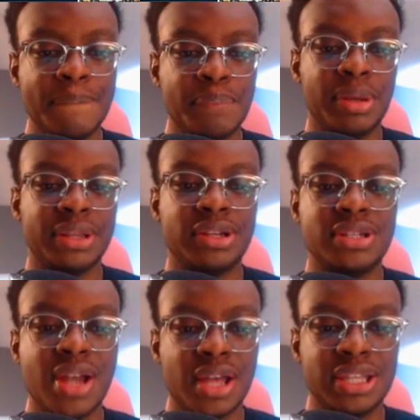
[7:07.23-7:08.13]
but there's
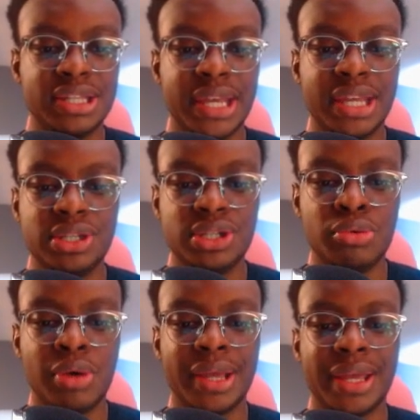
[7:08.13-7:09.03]
nothing they can
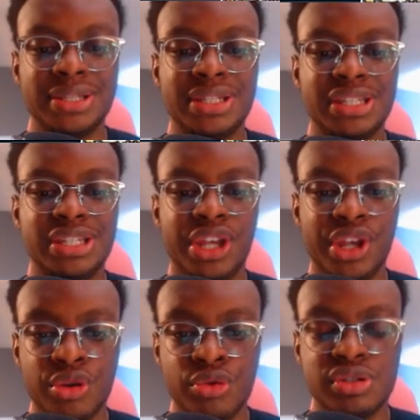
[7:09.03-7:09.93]
do against his
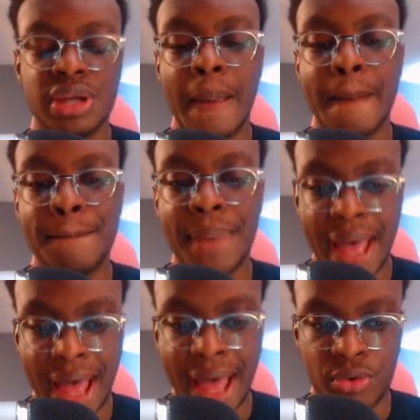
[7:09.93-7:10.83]
huge
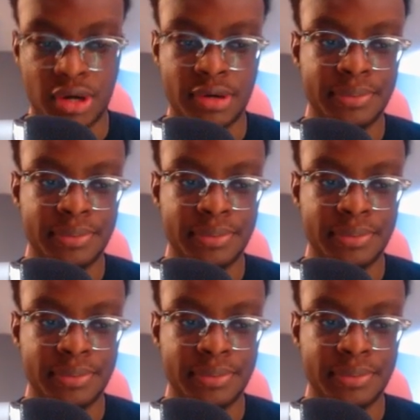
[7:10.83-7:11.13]
power.